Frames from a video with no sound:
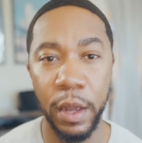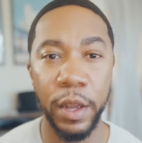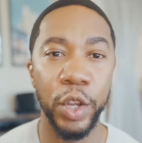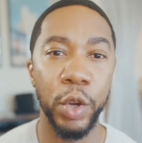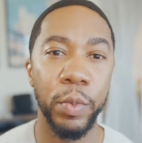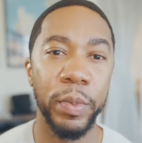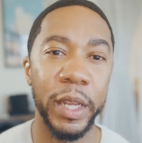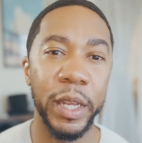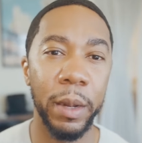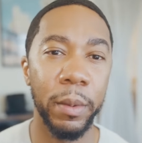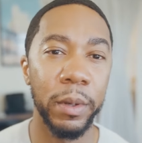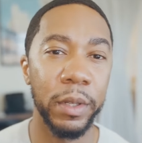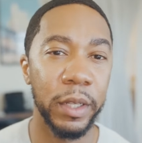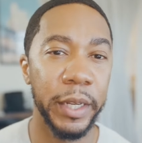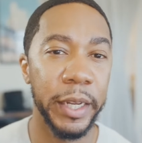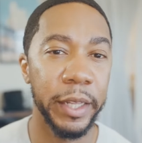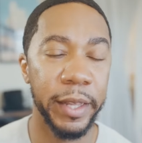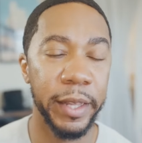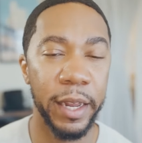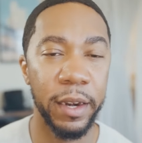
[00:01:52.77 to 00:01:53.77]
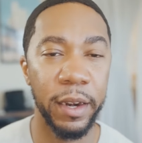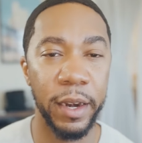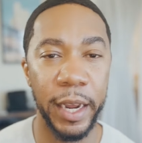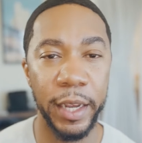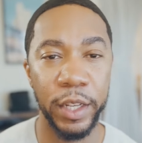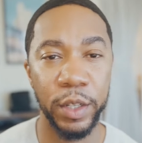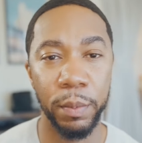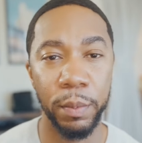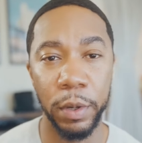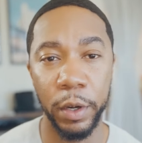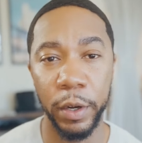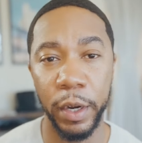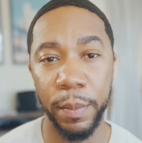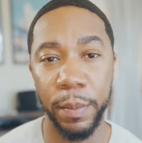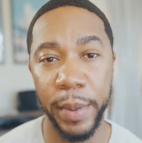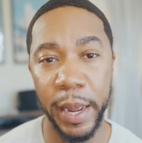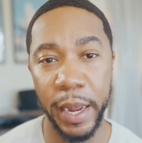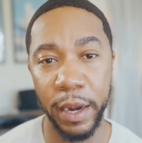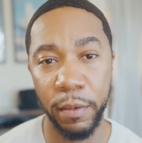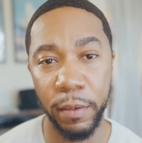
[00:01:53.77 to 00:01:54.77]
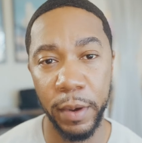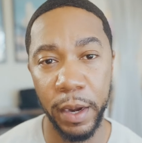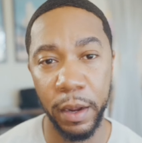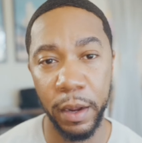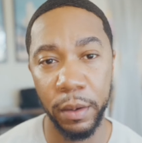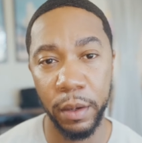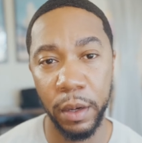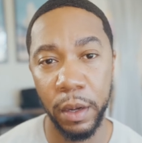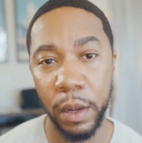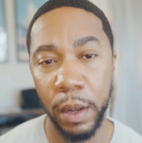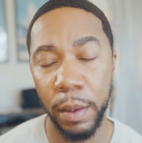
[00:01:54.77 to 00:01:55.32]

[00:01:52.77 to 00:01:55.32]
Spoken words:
you'll be able to get that nice blurry background